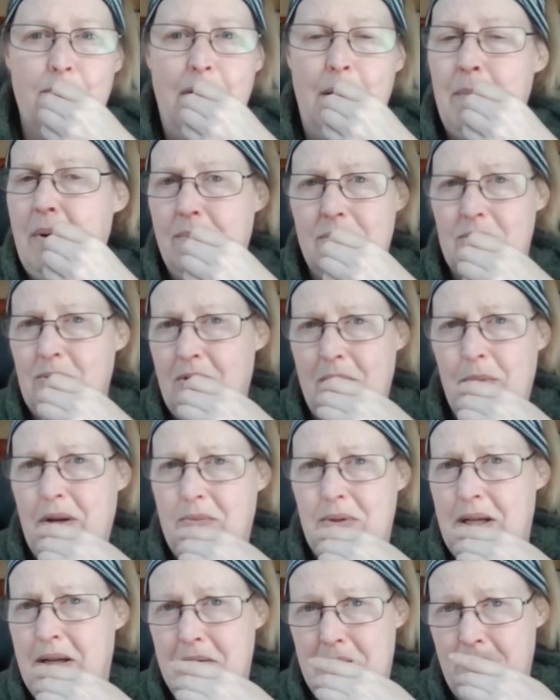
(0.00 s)
My mum's not going
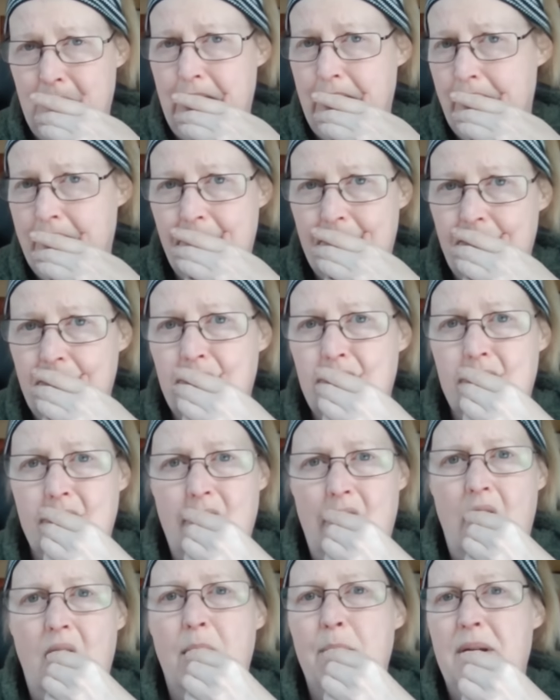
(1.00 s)
to be able to handle that.
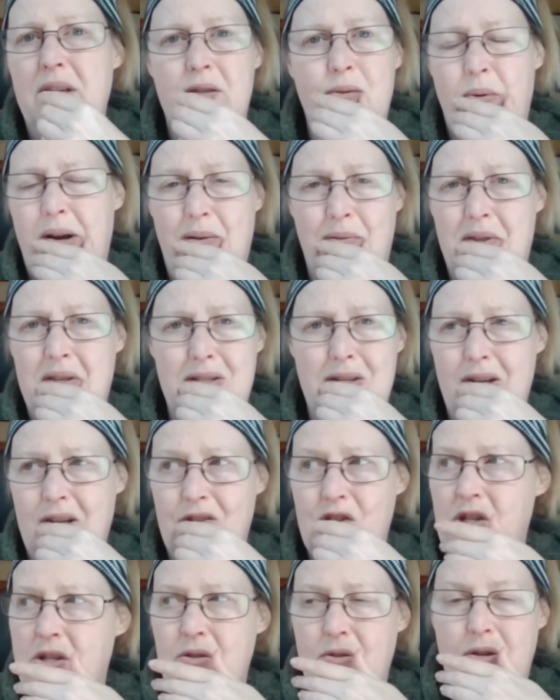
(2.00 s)
Her mental health isn't
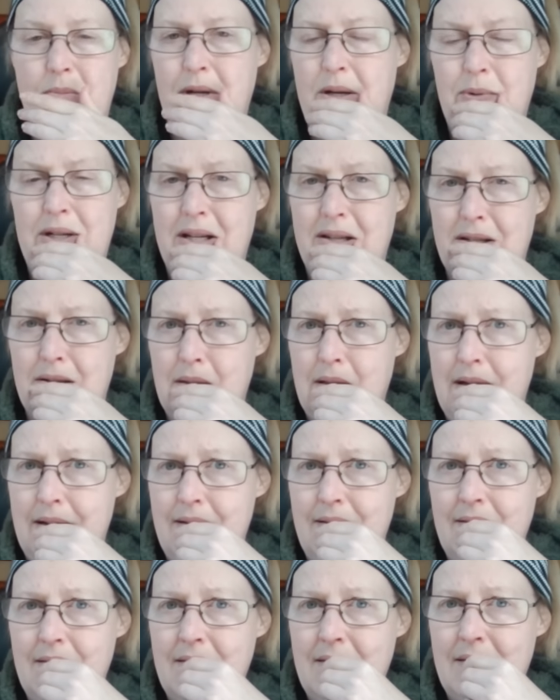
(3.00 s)
good. She's not going to be able to handle
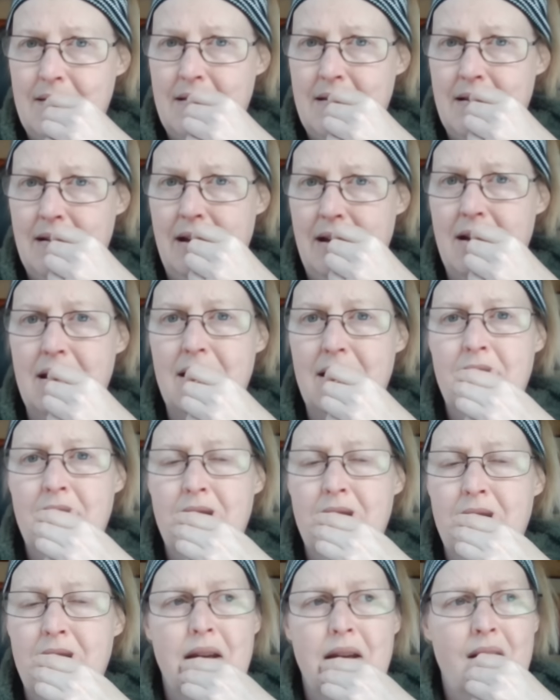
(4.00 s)
that.
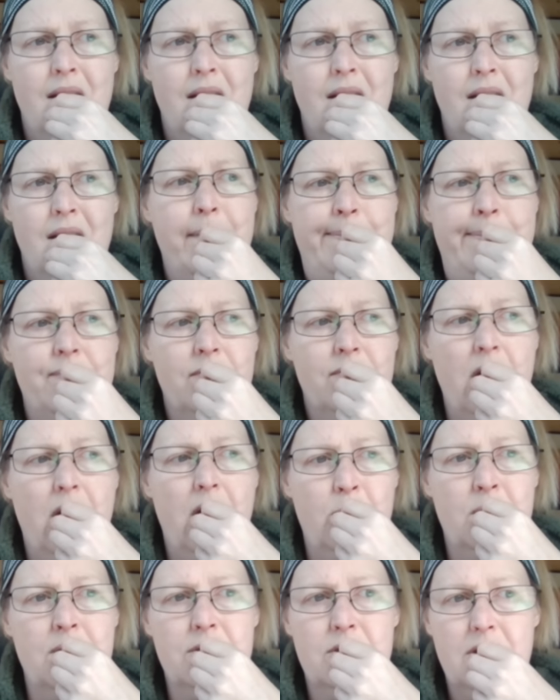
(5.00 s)

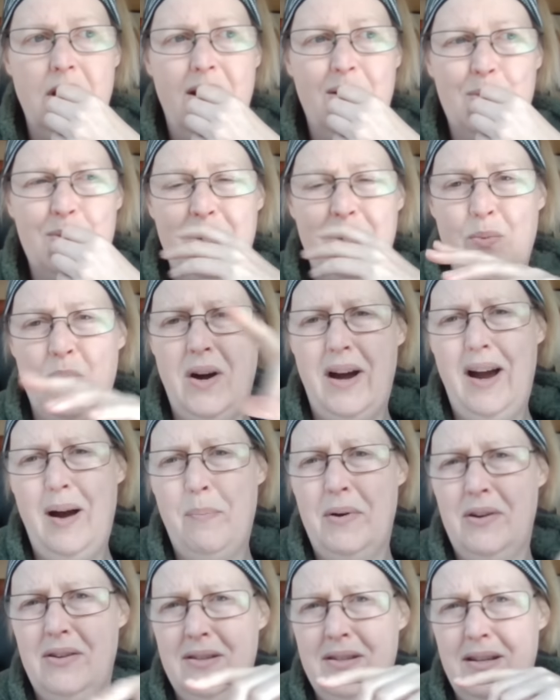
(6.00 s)
I was told that what
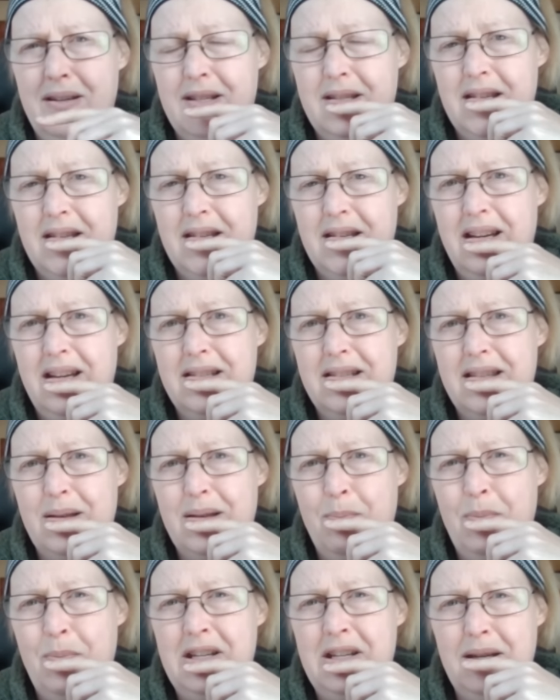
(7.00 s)
happened is it's
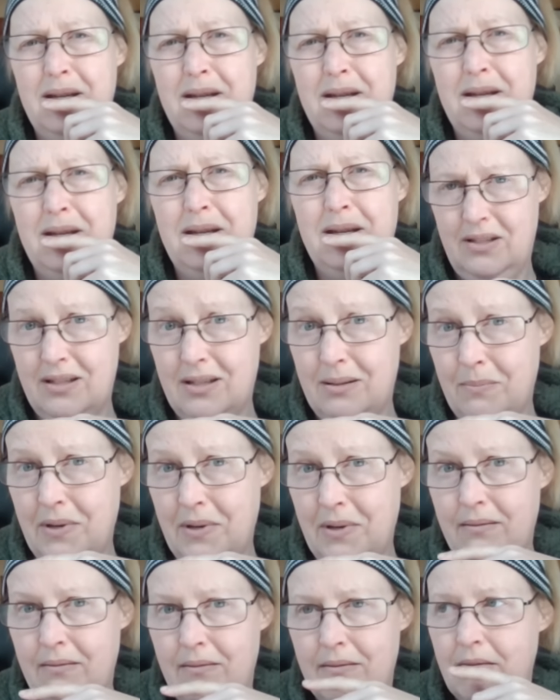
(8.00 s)
the media being nice to
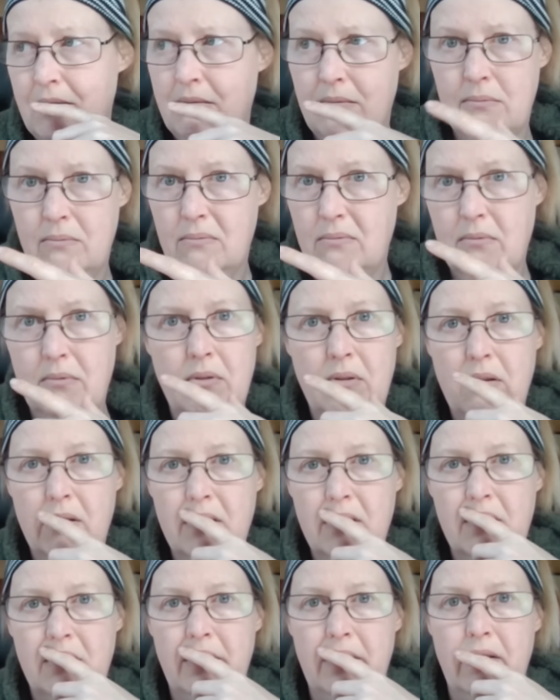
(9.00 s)
me.
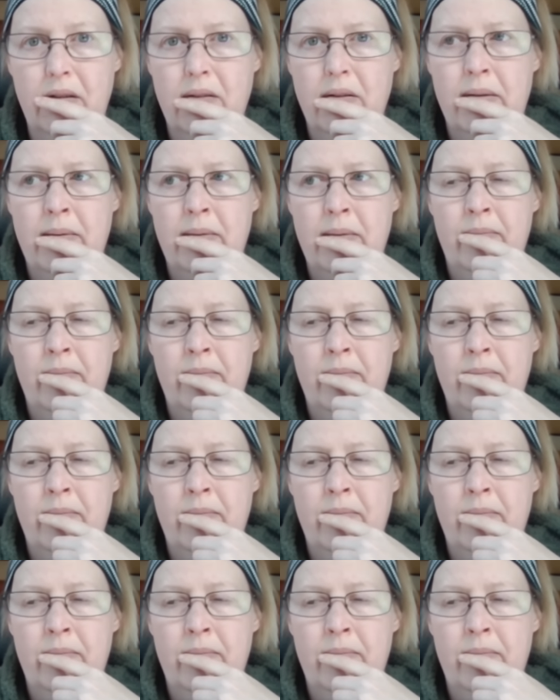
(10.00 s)
Like,